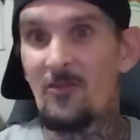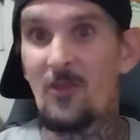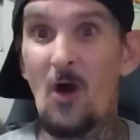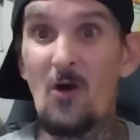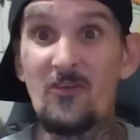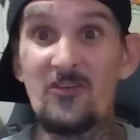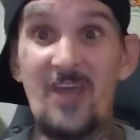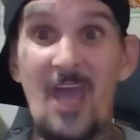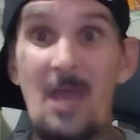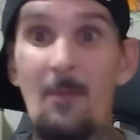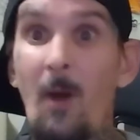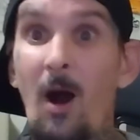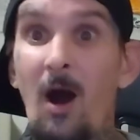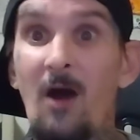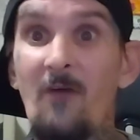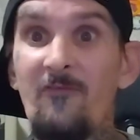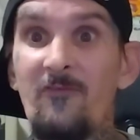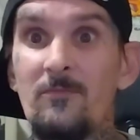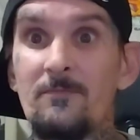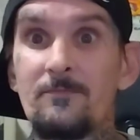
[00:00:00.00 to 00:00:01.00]
Those came
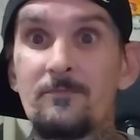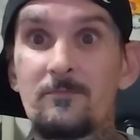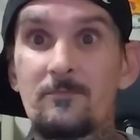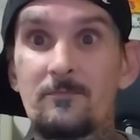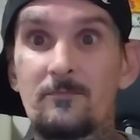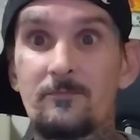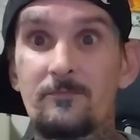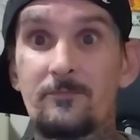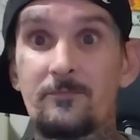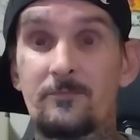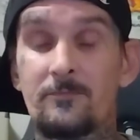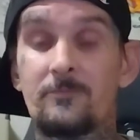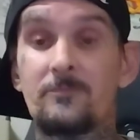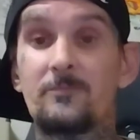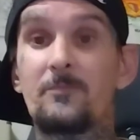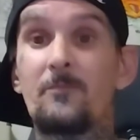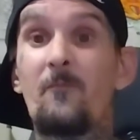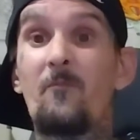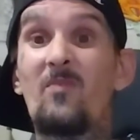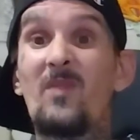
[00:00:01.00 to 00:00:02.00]
off.
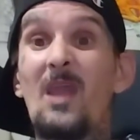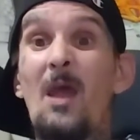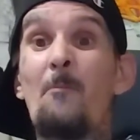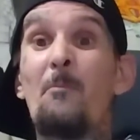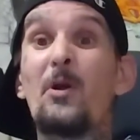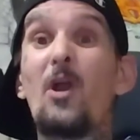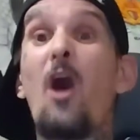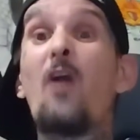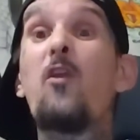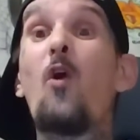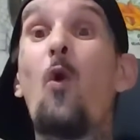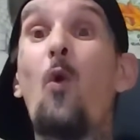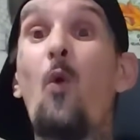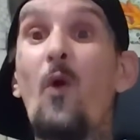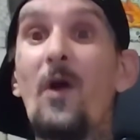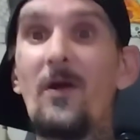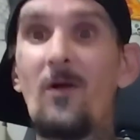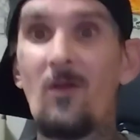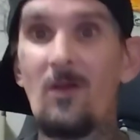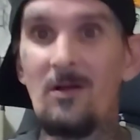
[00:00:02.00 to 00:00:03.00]
But all the
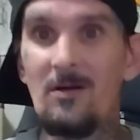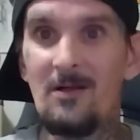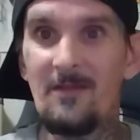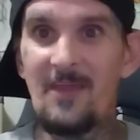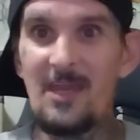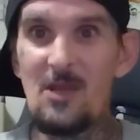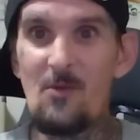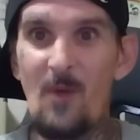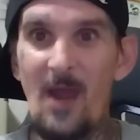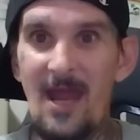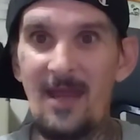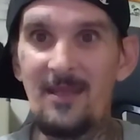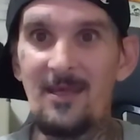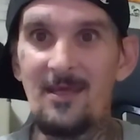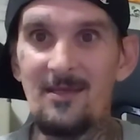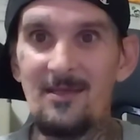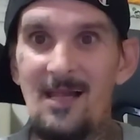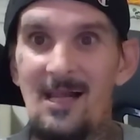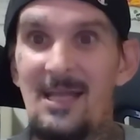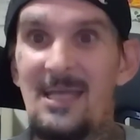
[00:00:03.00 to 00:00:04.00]
oil that he ran
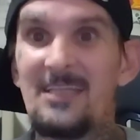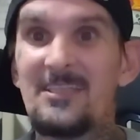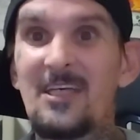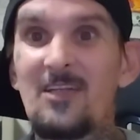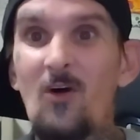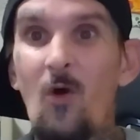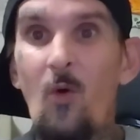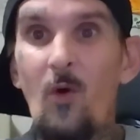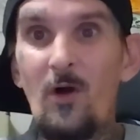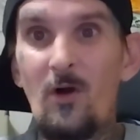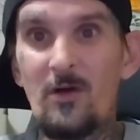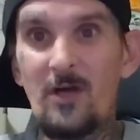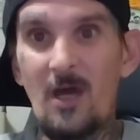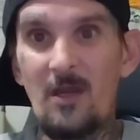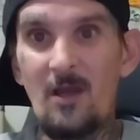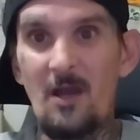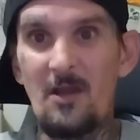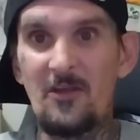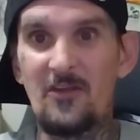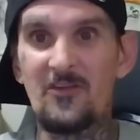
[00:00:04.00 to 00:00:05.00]
in. He said the oil
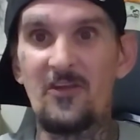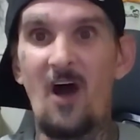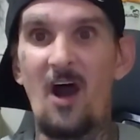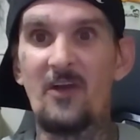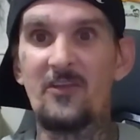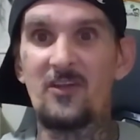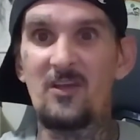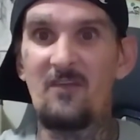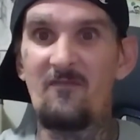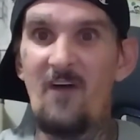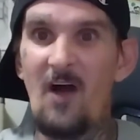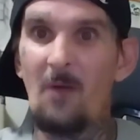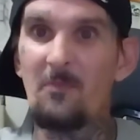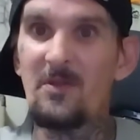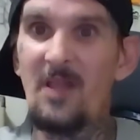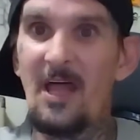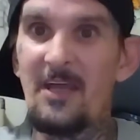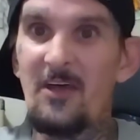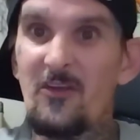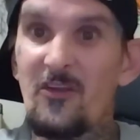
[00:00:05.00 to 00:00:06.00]
got on his socks and
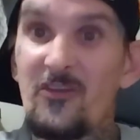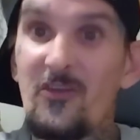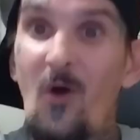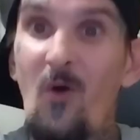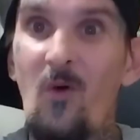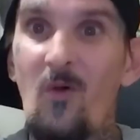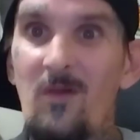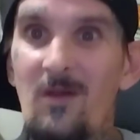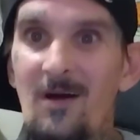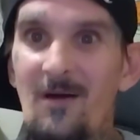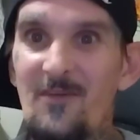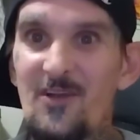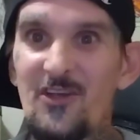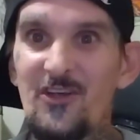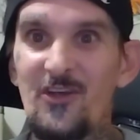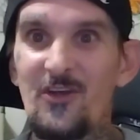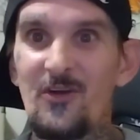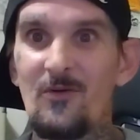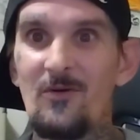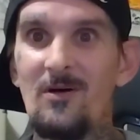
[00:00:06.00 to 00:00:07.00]
developed like a sole of a
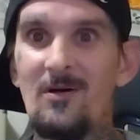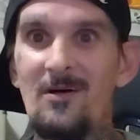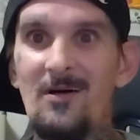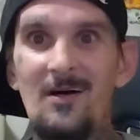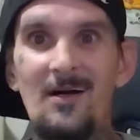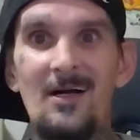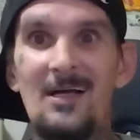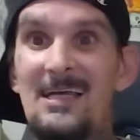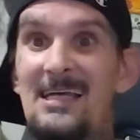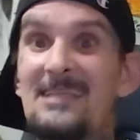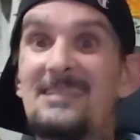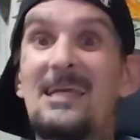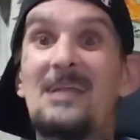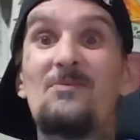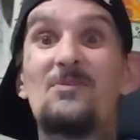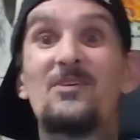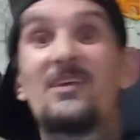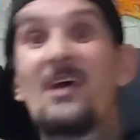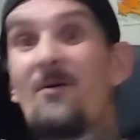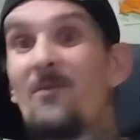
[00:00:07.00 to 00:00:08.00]
shoe. He said
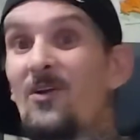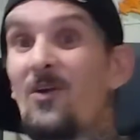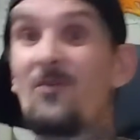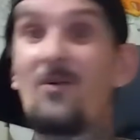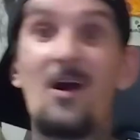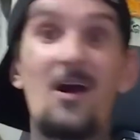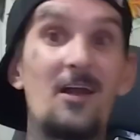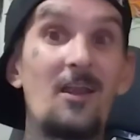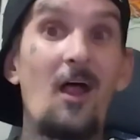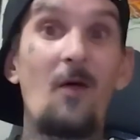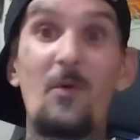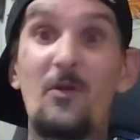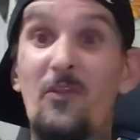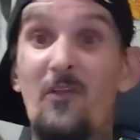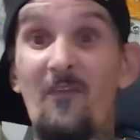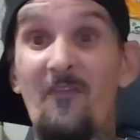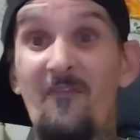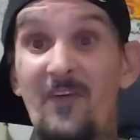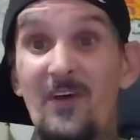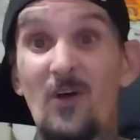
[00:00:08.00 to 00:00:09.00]
he was able to run all the way
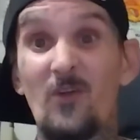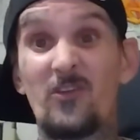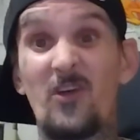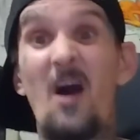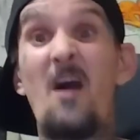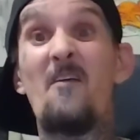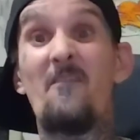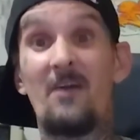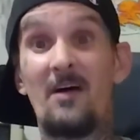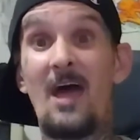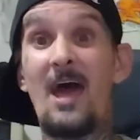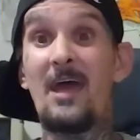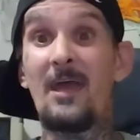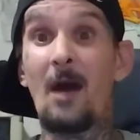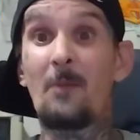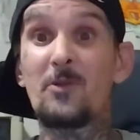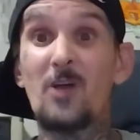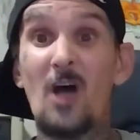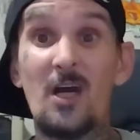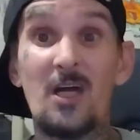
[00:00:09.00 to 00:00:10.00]
through the fields. Hey,
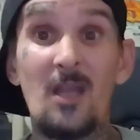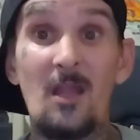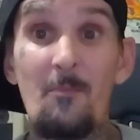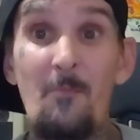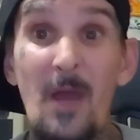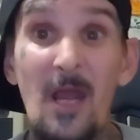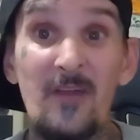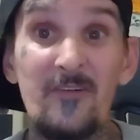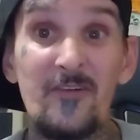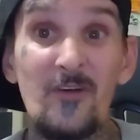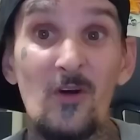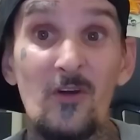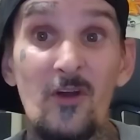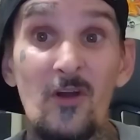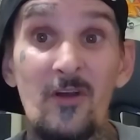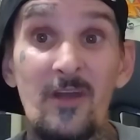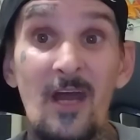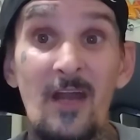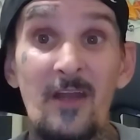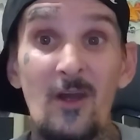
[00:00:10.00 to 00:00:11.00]
I'm talking to the Bakersfield,
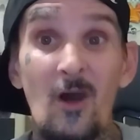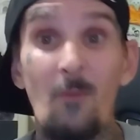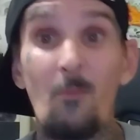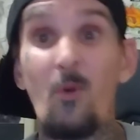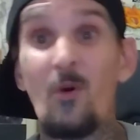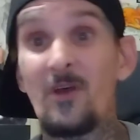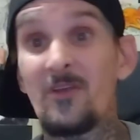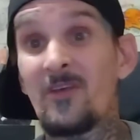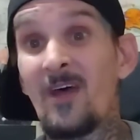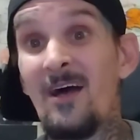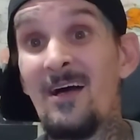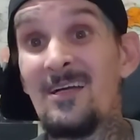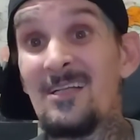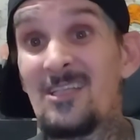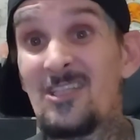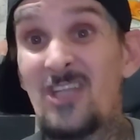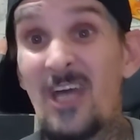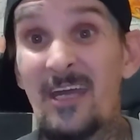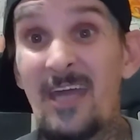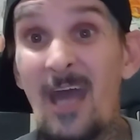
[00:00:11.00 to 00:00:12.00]
Kern County homeboys.
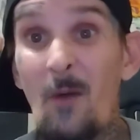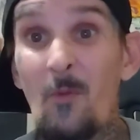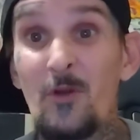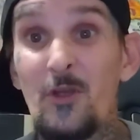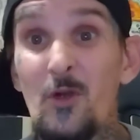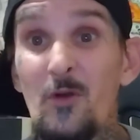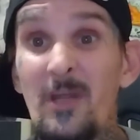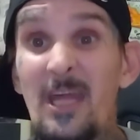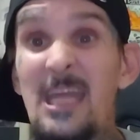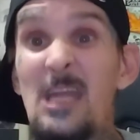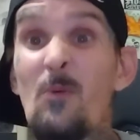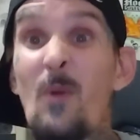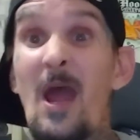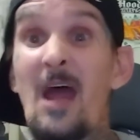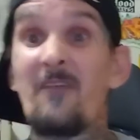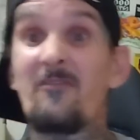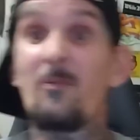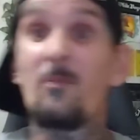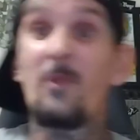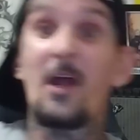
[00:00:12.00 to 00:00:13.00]
Check out what dude did. He
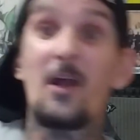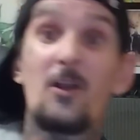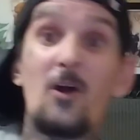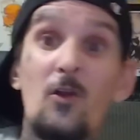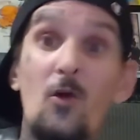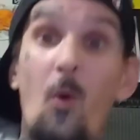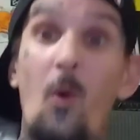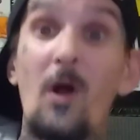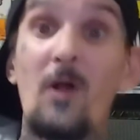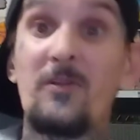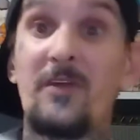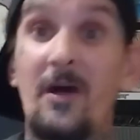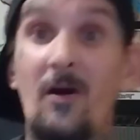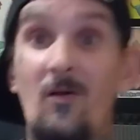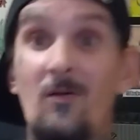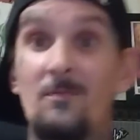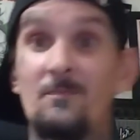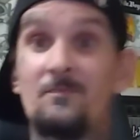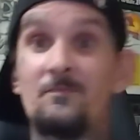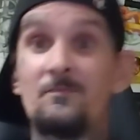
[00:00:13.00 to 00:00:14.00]
ran from Lerdo to
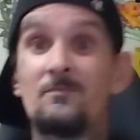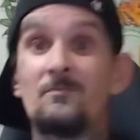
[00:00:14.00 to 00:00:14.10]
Oildale.